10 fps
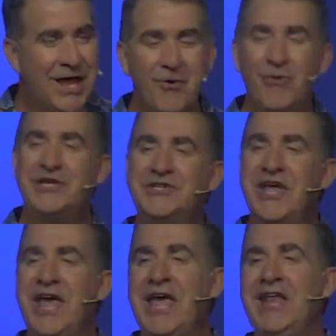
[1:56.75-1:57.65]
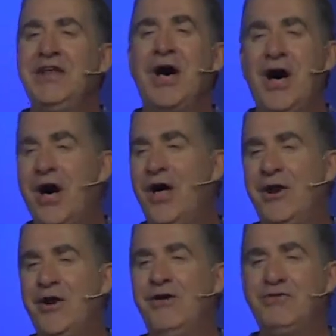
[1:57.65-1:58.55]
we stand to
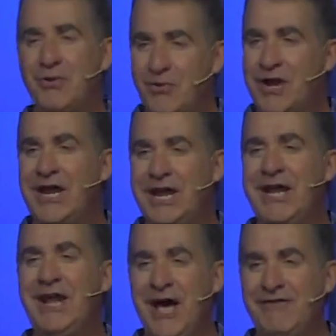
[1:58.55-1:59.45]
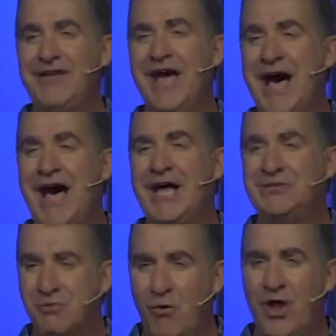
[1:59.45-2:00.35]
honor the reading of
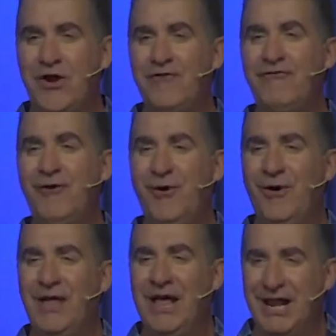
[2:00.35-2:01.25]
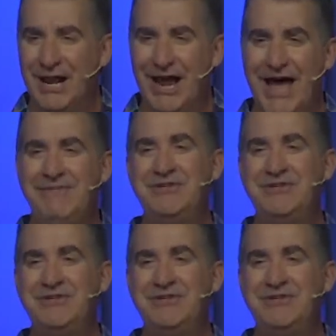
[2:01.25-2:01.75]
God's wonderful, life